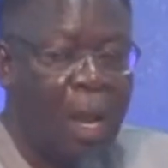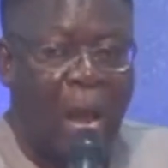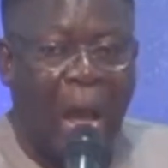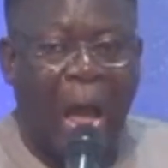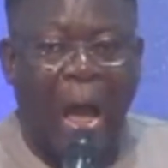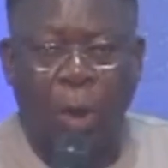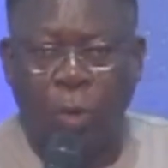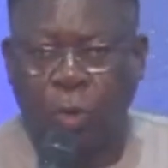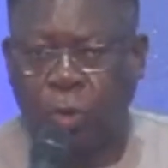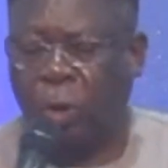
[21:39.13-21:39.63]

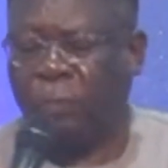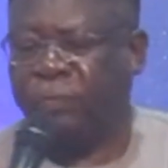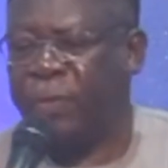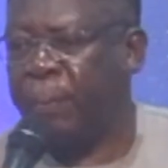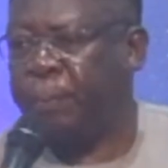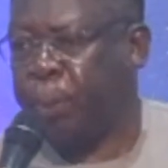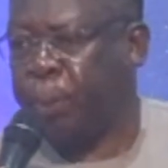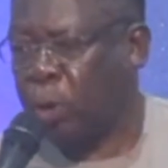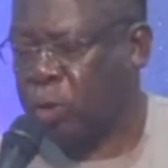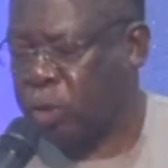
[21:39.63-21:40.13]
Out of
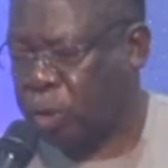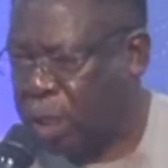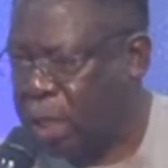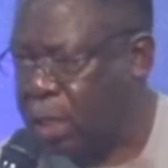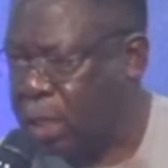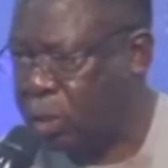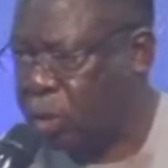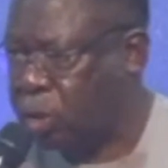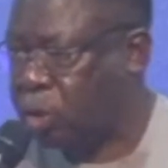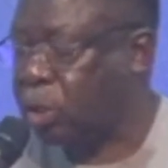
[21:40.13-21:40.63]
the
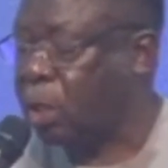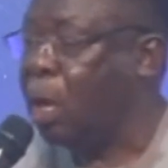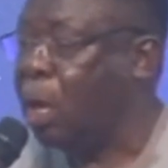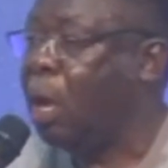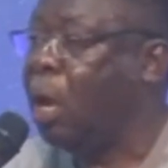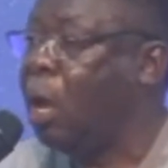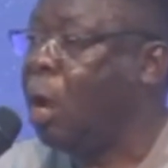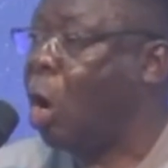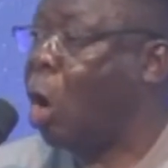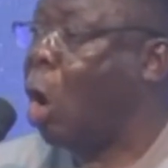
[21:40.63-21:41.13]

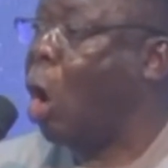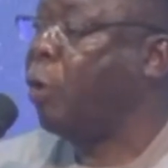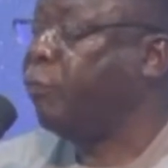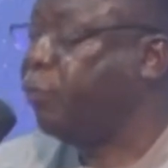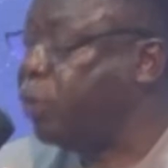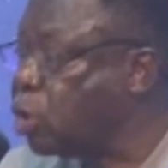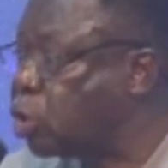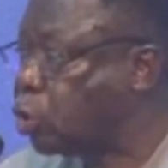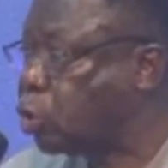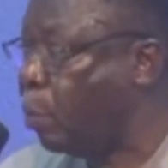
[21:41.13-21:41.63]
proceeds
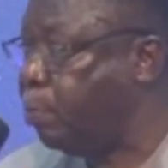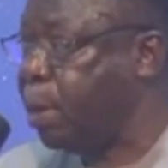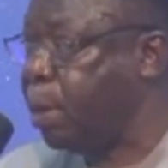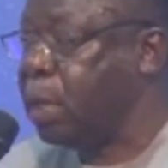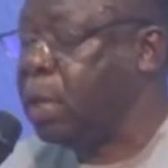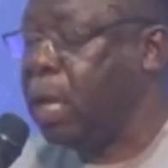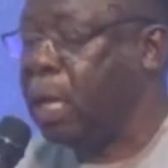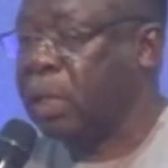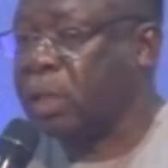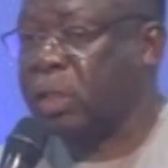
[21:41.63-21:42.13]
of
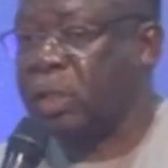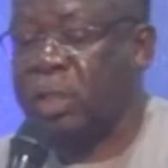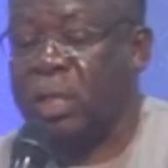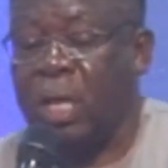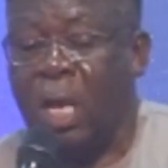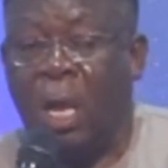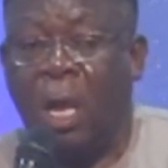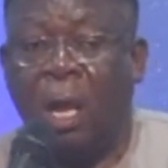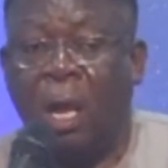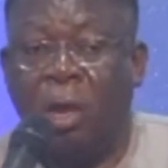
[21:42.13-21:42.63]

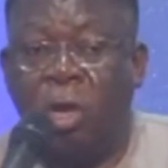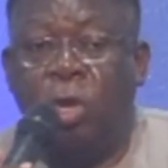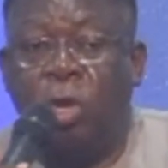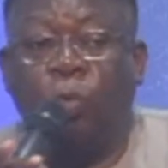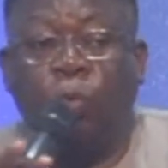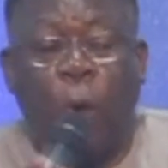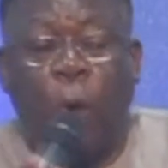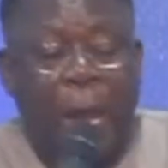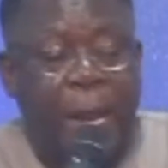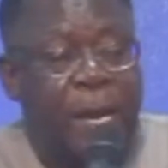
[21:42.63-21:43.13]
disobedience, he
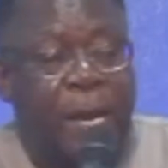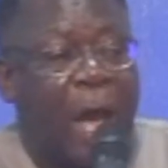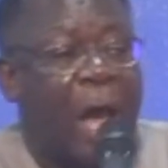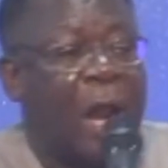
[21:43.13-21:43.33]
went